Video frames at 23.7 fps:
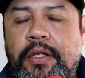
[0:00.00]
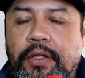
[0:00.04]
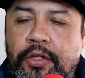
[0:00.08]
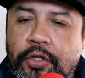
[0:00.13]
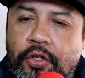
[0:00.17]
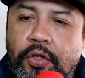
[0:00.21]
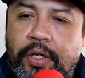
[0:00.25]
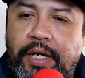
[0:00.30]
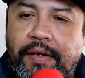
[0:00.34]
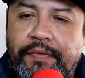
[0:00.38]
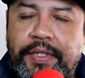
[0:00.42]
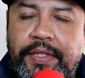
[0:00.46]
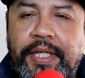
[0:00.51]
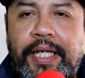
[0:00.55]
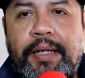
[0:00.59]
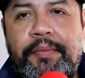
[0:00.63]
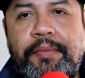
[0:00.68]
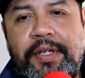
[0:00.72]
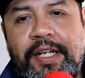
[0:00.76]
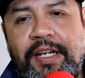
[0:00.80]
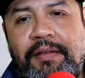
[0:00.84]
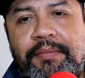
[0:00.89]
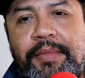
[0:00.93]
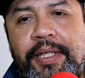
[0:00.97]
You don't have
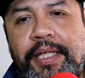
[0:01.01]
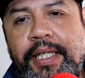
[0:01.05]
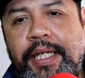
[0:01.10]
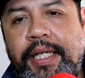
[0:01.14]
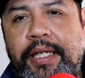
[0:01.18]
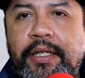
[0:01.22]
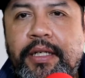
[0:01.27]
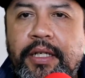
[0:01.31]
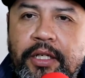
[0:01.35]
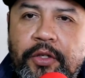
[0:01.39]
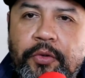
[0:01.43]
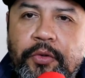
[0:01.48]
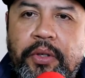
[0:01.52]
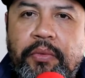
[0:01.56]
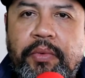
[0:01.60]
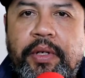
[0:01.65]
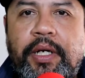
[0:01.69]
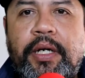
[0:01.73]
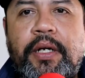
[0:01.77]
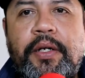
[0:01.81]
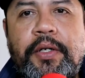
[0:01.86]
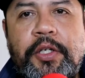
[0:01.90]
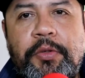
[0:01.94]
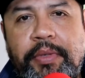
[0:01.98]
time, you have money. Other way
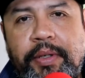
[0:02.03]
around,